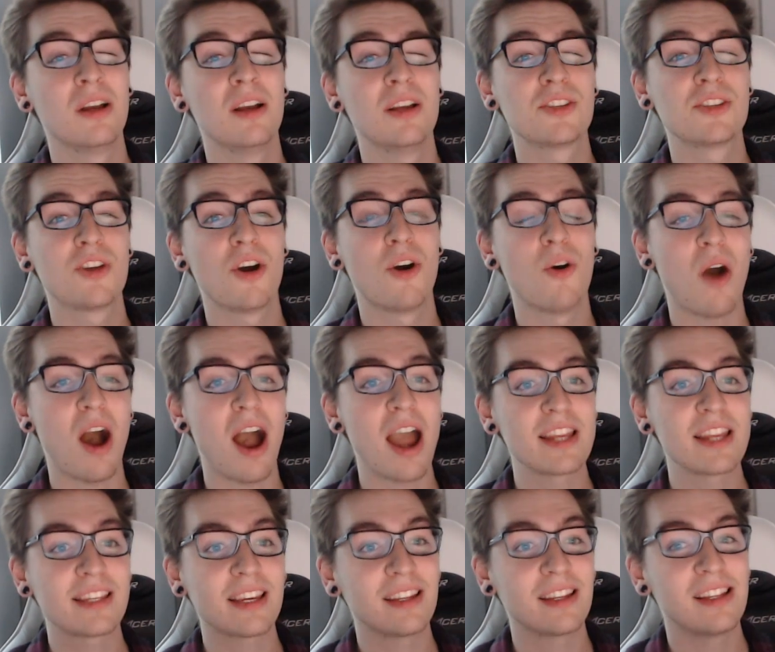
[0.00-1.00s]
So
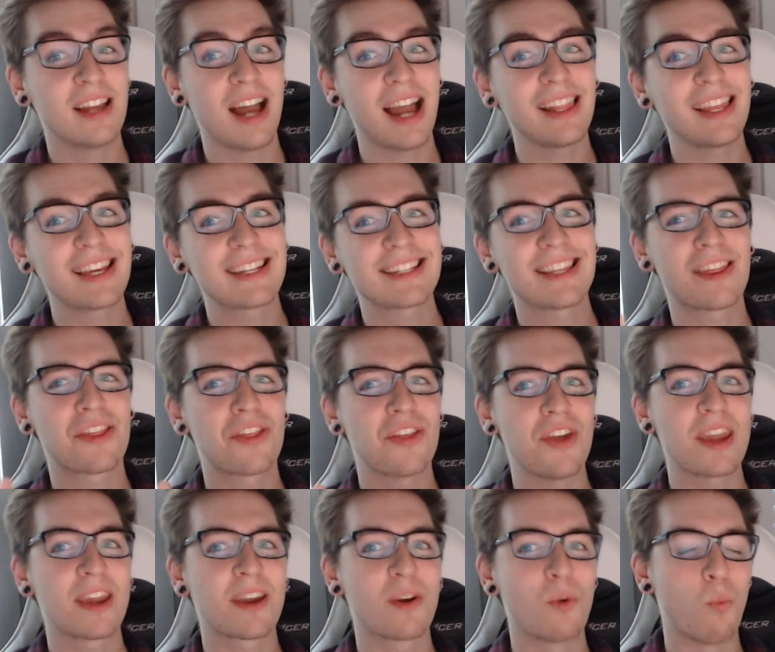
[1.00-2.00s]
I like to
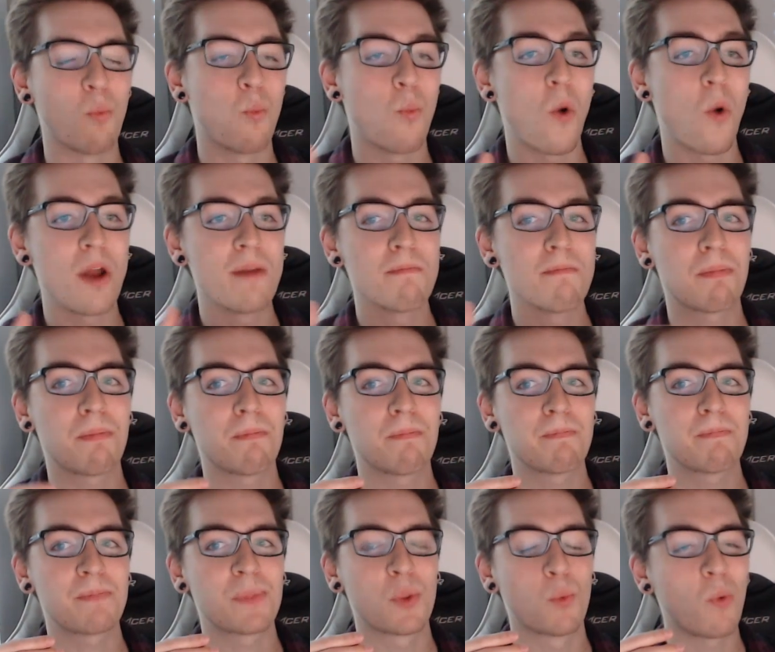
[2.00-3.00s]
think
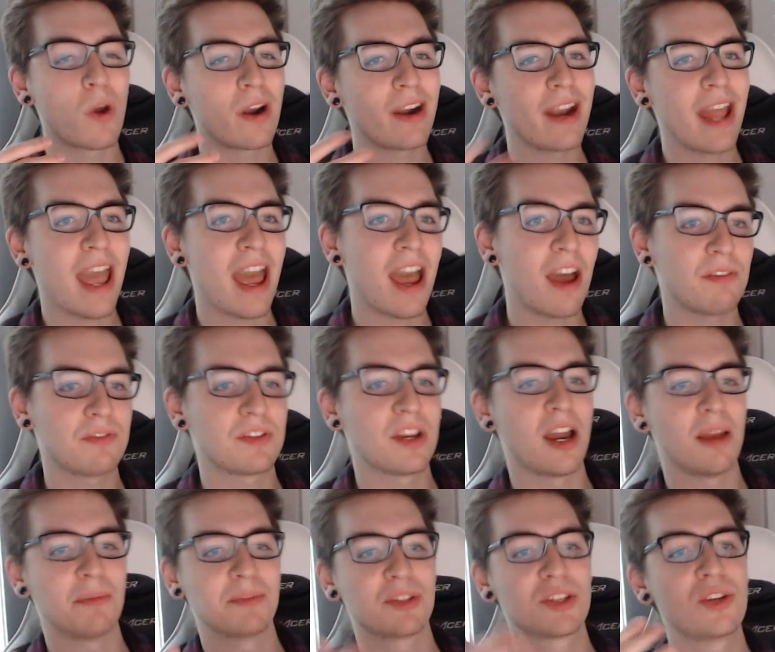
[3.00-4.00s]
1.5
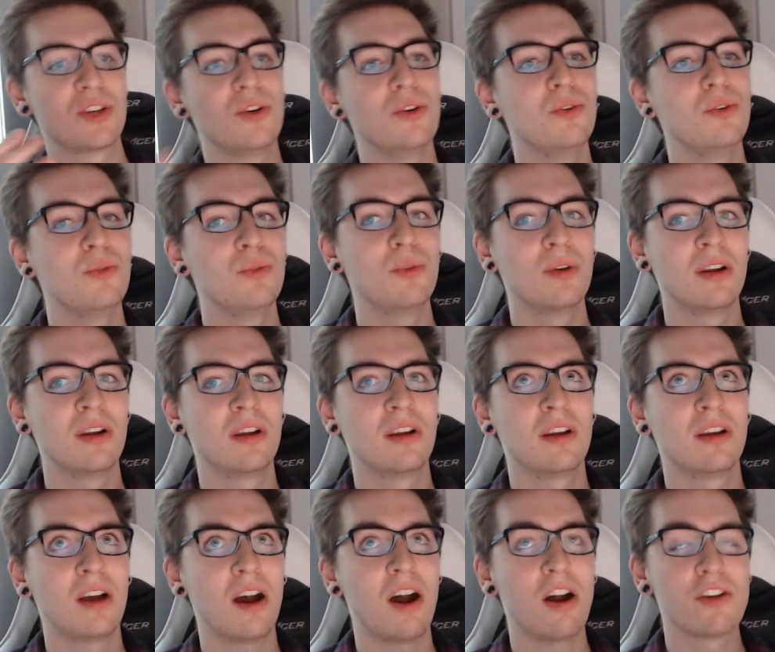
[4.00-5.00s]
times 200%,
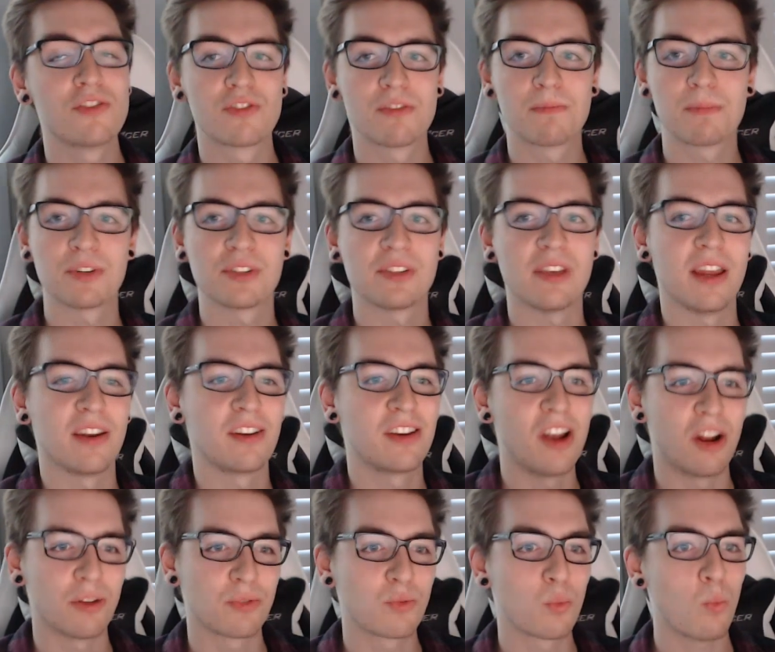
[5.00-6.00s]

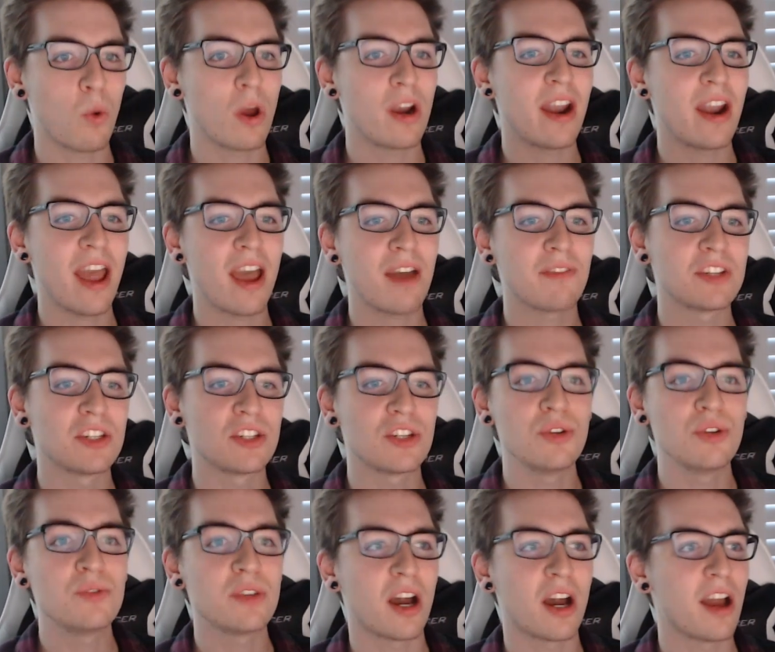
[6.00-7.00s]
1.5 to
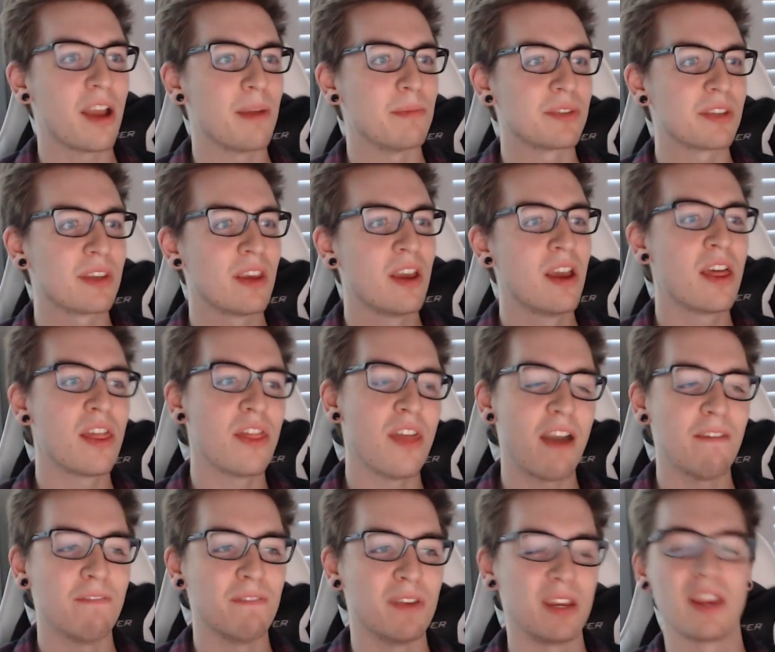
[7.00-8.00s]
2 times
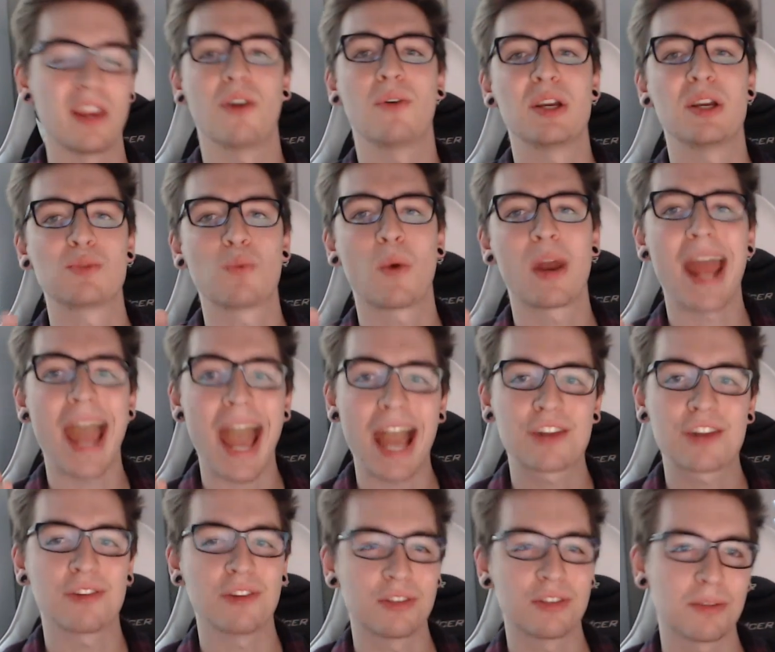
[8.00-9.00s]
that video is what
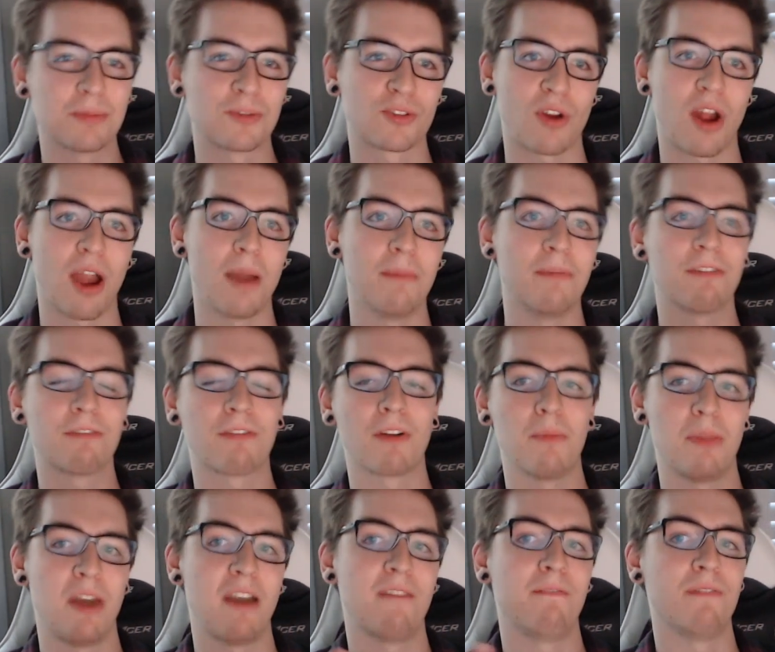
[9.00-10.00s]
actually subscribed
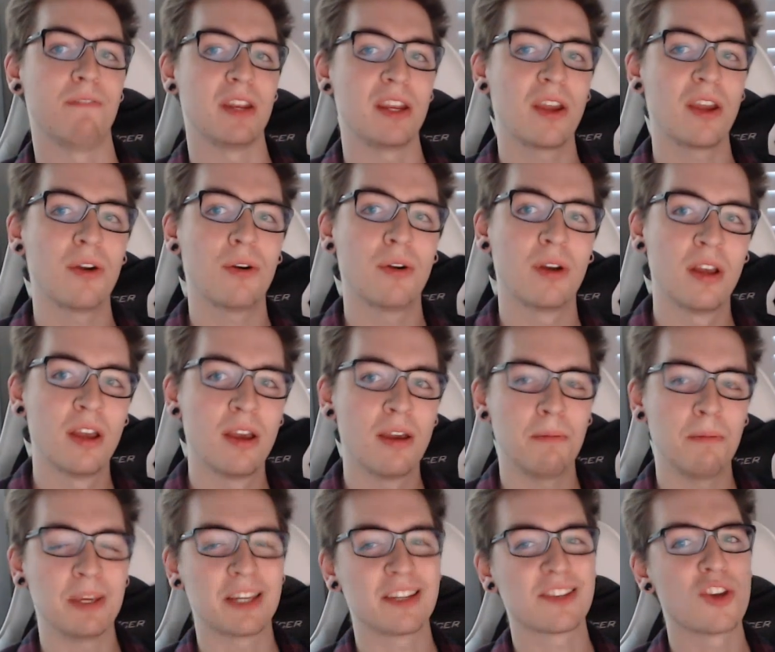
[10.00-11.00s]
from that video,
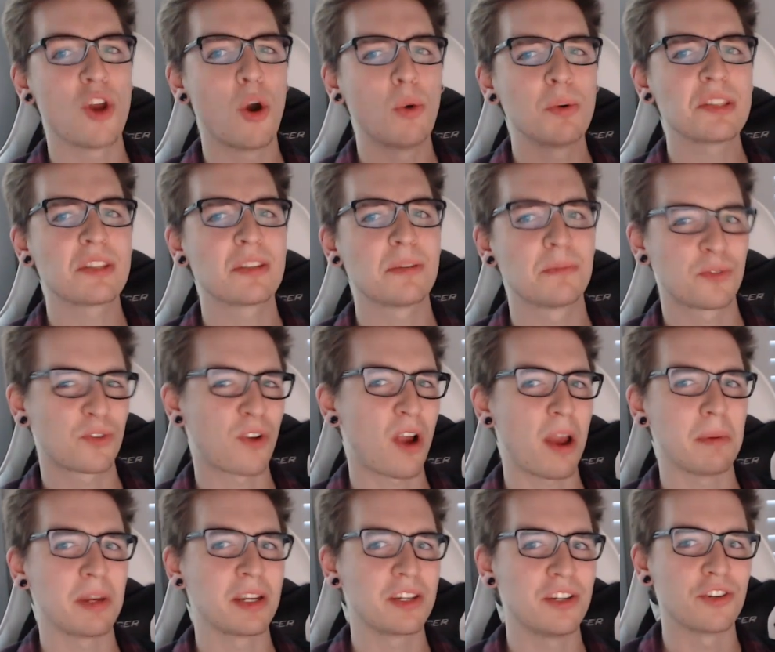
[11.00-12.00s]
because no one's
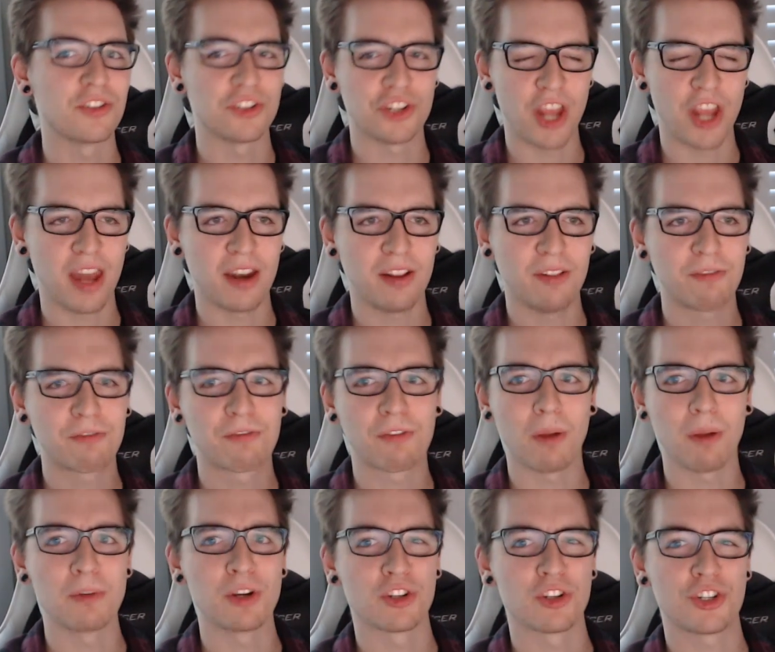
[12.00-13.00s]
subscribing to your channel
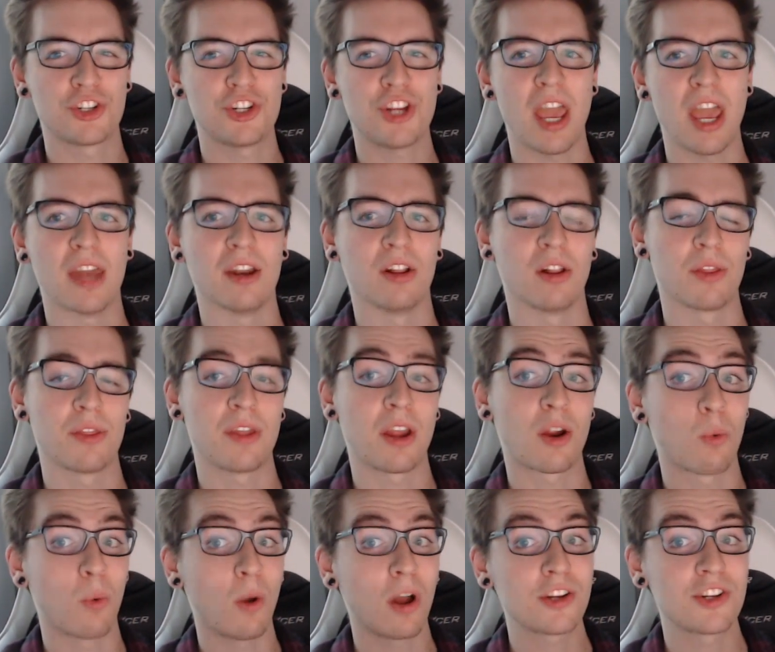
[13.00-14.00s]
from your channel. They're
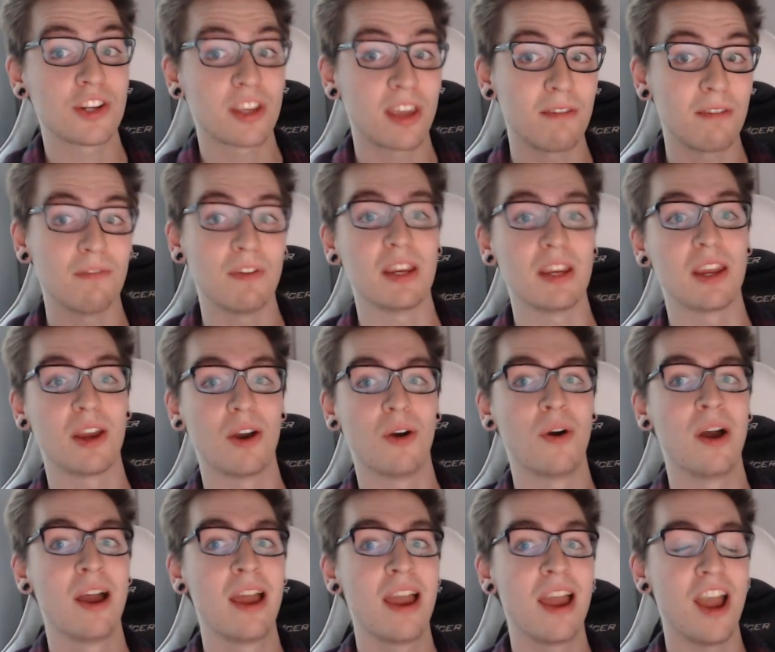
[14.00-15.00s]
watching a
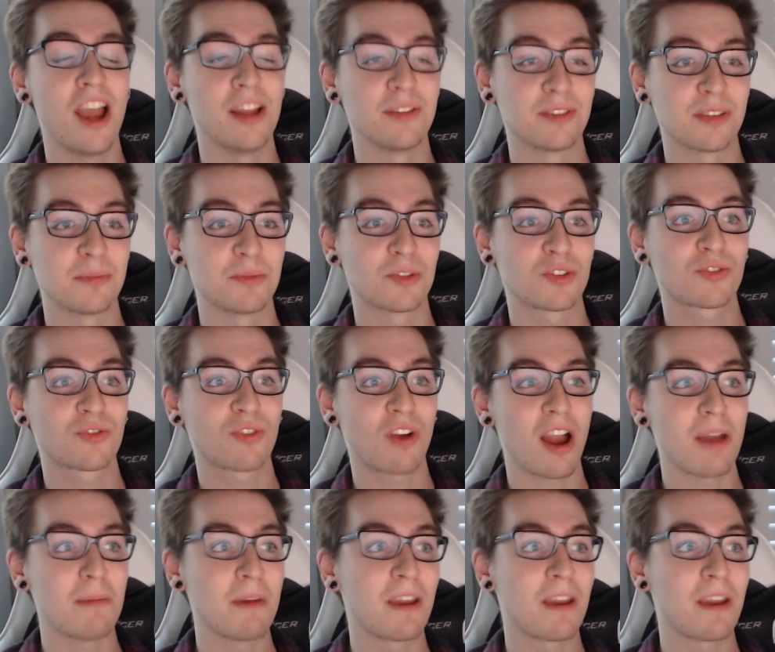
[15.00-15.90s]
video and subscribing